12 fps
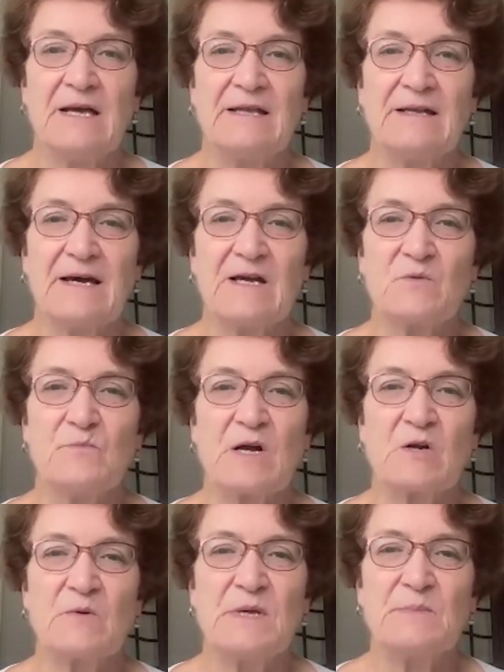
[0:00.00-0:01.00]
And I
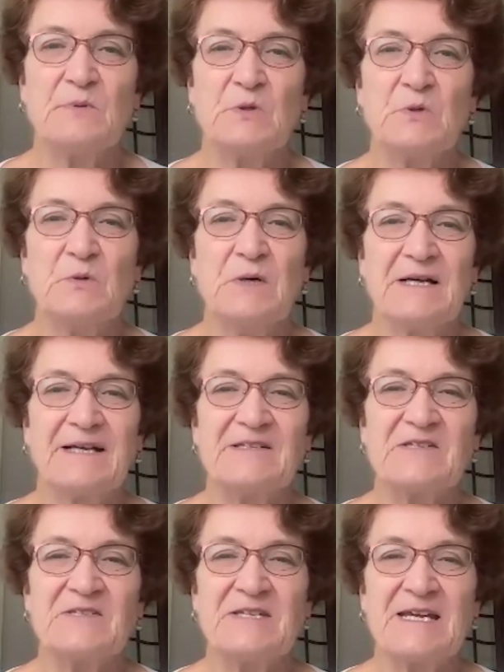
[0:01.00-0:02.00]
admire people who can
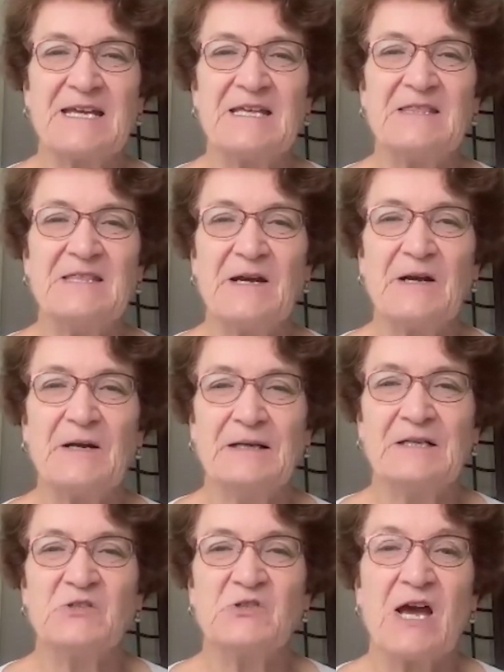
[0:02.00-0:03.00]
stick in there.
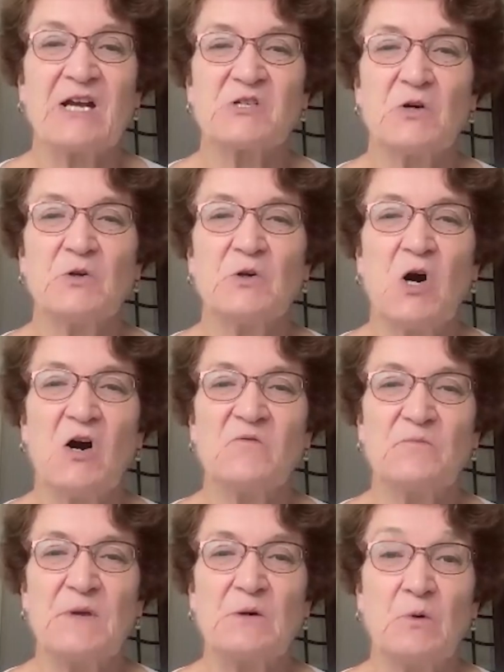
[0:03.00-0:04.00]
Jack
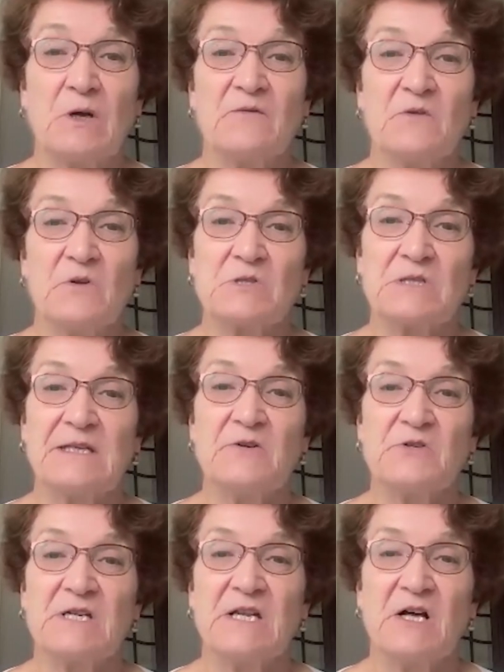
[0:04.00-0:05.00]
Schoenkoff being one of those
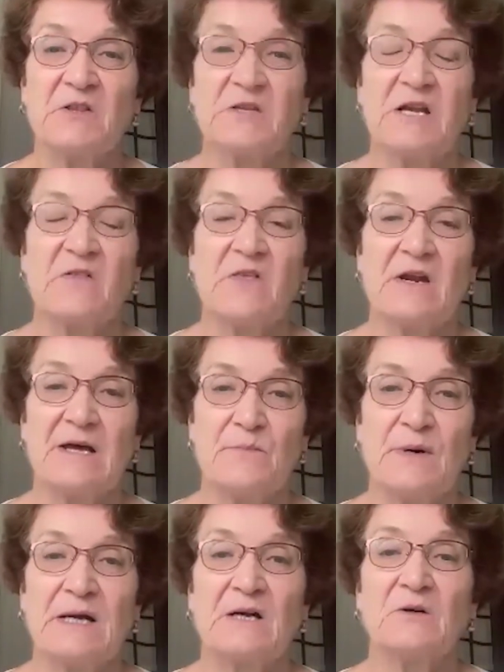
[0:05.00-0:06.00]
leaders in healthcare that I
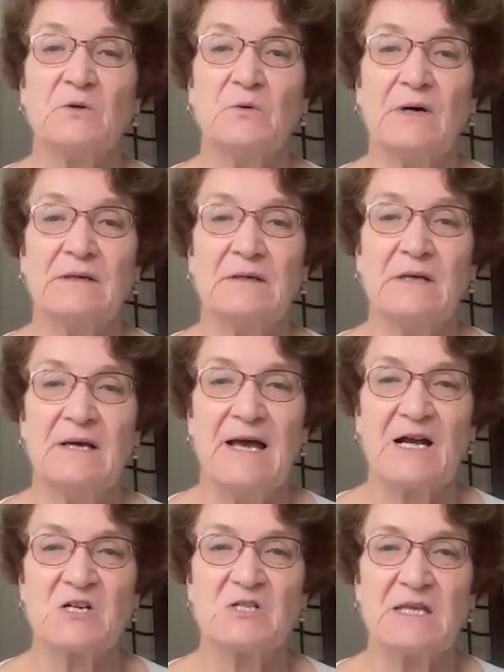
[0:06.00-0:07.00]
admire, who I
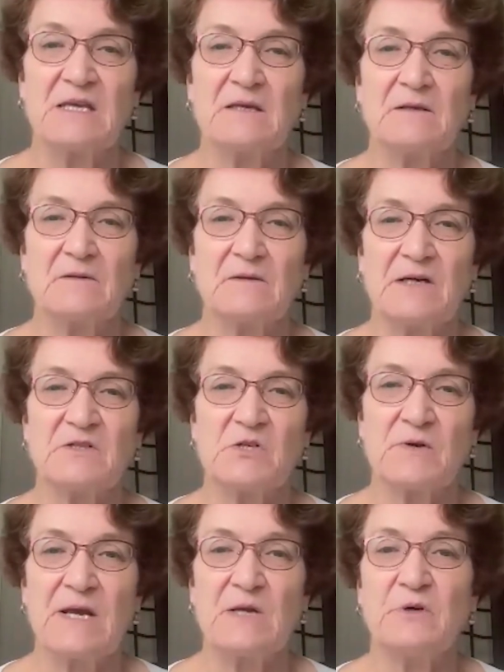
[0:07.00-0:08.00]
actually got to
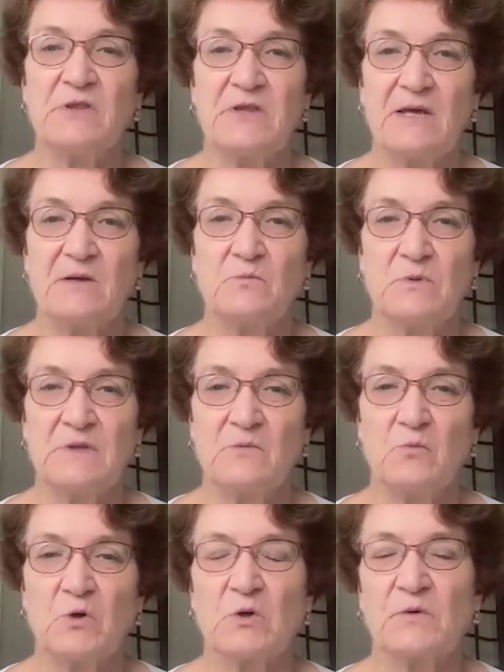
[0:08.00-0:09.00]
train with and
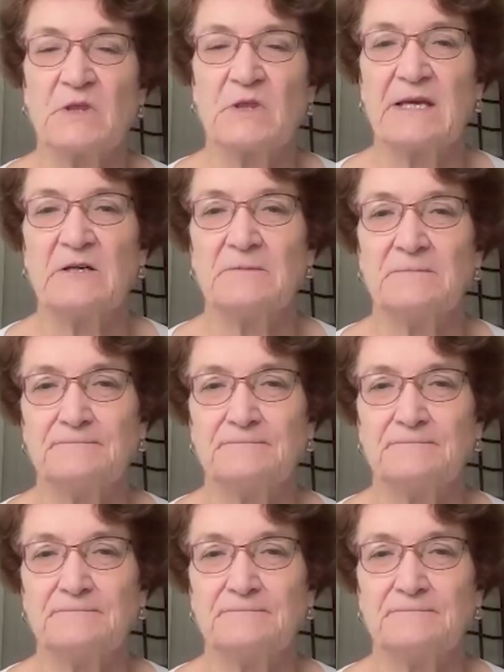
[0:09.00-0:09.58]
then work with later.